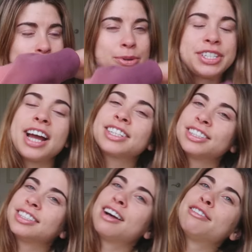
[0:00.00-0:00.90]
Protect
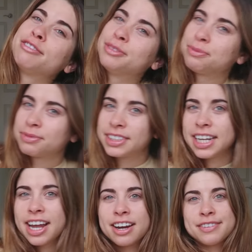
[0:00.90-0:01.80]
yourself.
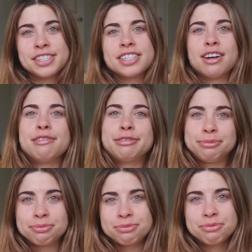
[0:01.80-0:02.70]
Take care of yourself.
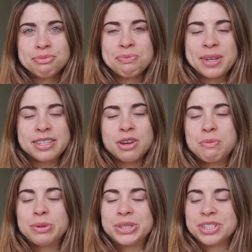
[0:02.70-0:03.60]

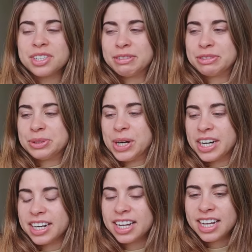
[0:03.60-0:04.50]
Don't push yourself too
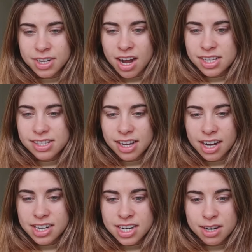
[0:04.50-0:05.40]
hard. God said
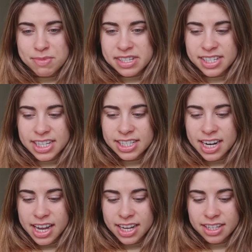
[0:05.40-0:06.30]
I needed to be sick
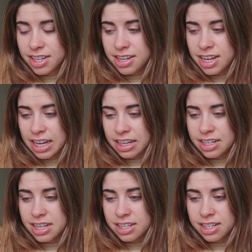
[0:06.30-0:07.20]
today.
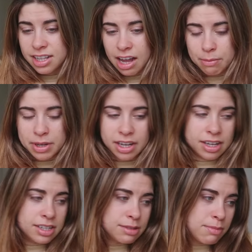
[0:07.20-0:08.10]
And he did that
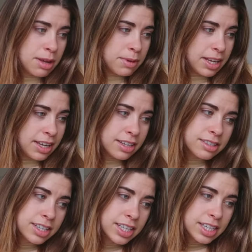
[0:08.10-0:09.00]
because maybe